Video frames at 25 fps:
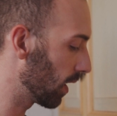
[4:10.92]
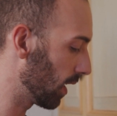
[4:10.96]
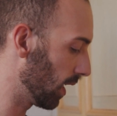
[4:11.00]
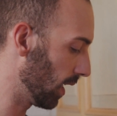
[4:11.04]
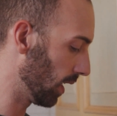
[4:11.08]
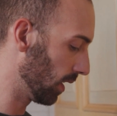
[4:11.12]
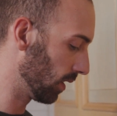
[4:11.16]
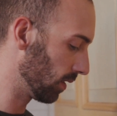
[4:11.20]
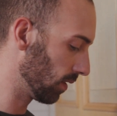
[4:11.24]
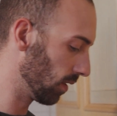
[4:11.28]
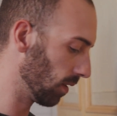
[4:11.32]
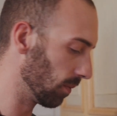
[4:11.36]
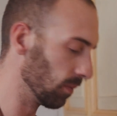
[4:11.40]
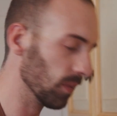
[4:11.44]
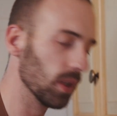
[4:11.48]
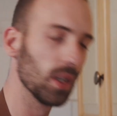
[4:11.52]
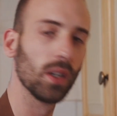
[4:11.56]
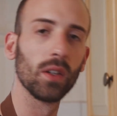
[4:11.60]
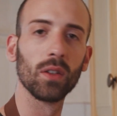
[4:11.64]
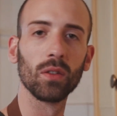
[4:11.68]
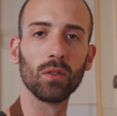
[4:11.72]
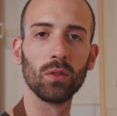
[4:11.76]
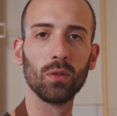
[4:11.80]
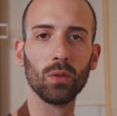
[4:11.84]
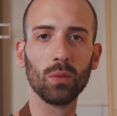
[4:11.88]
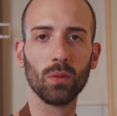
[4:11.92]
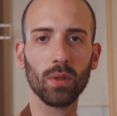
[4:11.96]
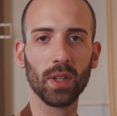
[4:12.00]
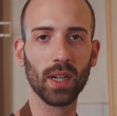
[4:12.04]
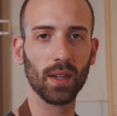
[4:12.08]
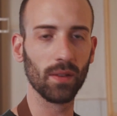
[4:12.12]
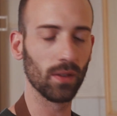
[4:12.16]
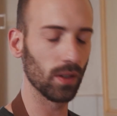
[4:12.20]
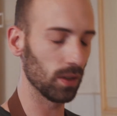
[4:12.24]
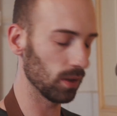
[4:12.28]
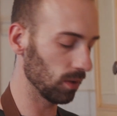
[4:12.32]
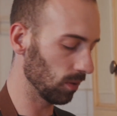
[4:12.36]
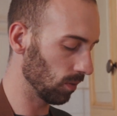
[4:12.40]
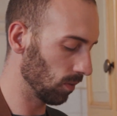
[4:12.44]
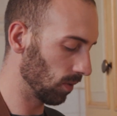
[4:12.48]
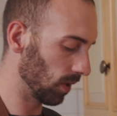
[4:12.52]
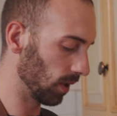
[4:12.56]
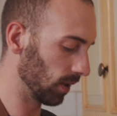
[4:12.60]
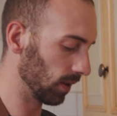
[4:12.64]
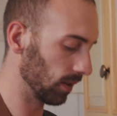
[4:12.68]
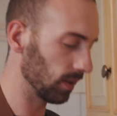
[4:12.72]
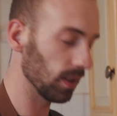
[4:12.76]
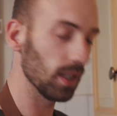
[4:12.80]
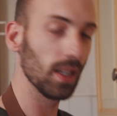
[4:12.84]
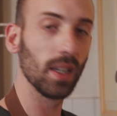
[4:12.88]
kingdom. Do whatever you
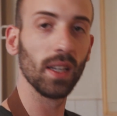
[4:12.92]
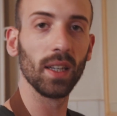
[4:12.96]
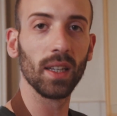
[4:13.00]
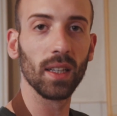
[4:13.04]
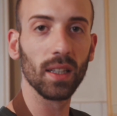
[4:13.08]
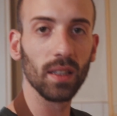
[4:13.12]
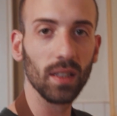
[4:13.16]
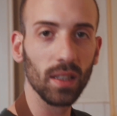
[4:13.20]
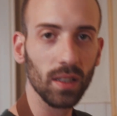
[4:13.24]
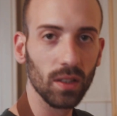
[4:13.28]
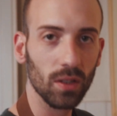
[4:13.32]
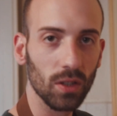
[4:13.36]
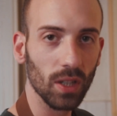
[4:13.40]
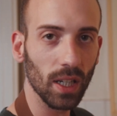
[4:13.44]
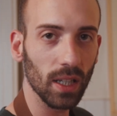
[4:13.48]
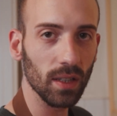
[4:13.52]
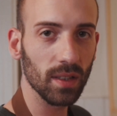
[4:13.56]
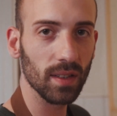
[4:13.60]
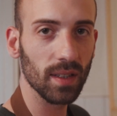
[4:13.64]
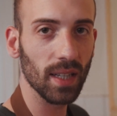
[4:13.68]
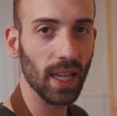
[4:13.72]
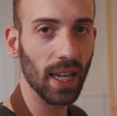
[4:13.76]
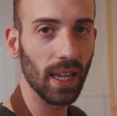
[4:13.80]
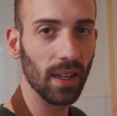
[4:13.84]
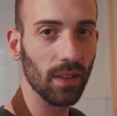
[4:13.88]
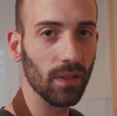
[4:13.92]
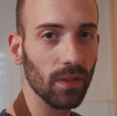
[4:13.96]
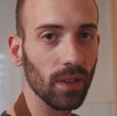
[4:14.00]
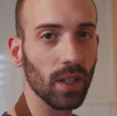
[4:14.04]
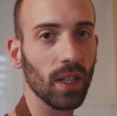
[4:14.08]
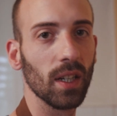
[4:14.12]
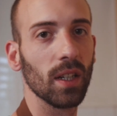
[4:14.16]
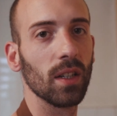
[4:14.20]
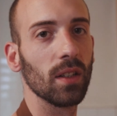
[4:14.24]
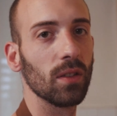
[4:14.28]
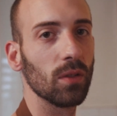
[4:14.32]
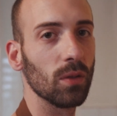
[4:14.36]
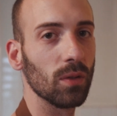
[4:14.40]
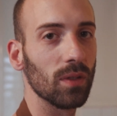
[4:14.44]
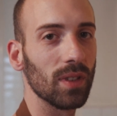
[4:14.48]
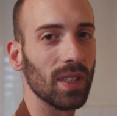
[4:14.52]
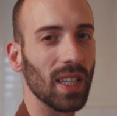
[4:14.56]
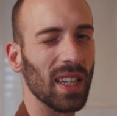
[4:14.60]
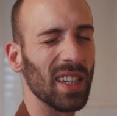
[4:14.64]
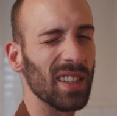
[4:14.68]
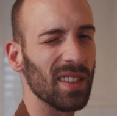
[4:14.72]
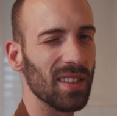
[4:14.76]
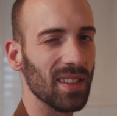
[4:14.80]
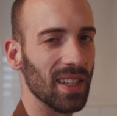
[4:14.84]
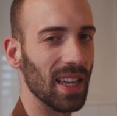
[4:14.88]
want. You just have to
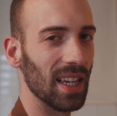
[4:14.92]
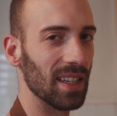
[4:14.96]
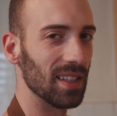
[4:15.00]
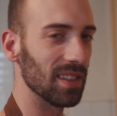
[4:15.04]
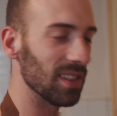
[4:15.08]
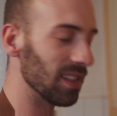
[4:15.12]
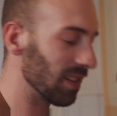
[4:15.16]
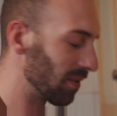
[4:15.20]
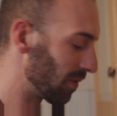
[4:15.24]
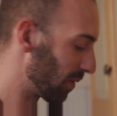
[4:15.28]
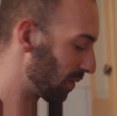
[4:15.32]
taste nicely